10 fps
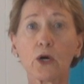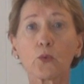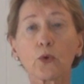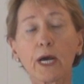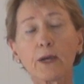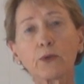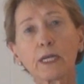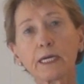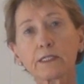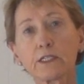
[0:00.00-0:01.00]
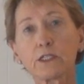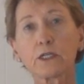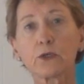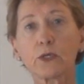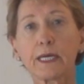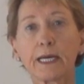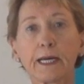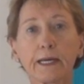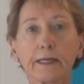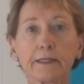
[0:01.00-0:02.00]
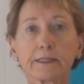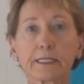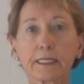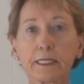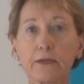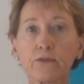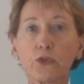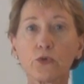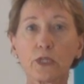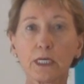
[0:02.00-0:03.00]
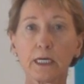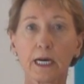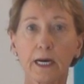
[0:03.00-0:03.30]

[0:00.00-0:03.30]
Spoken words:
What I would like to do is give you the